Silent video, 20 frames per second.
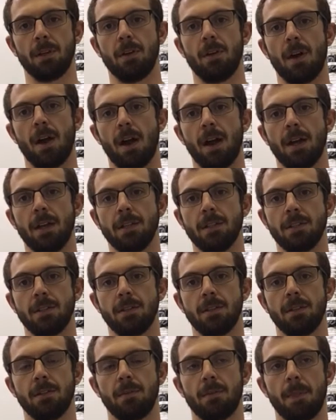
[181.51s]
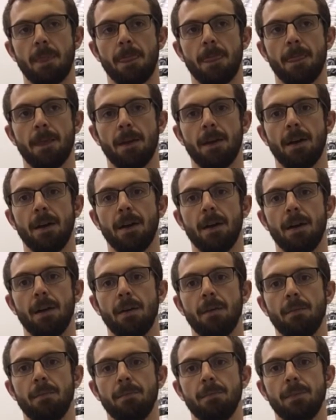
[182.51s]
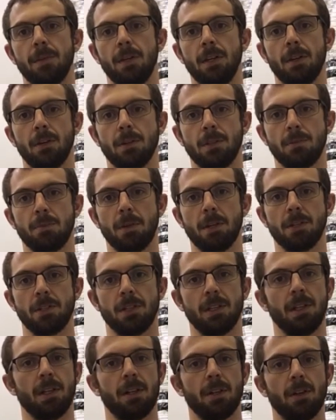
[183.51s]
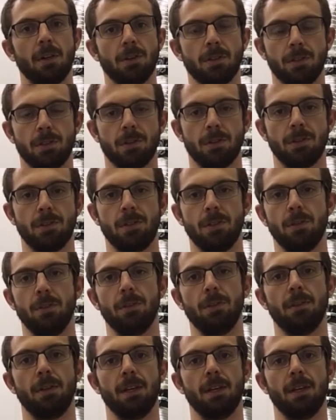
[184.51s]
the grinds, especially closer to